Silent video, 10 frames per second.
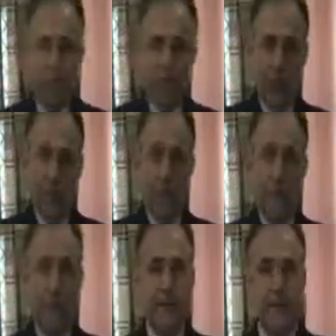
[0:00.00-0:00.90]
put
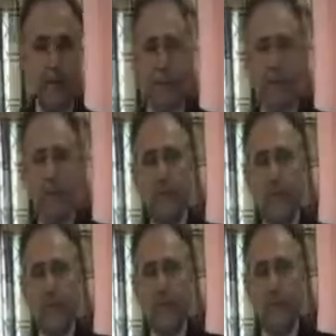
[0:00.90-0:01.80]
one
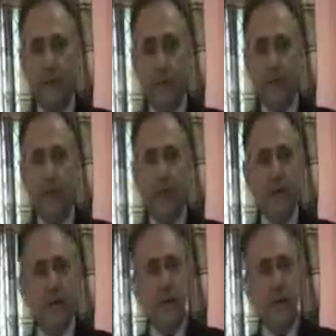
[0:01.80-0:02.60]
picture, one image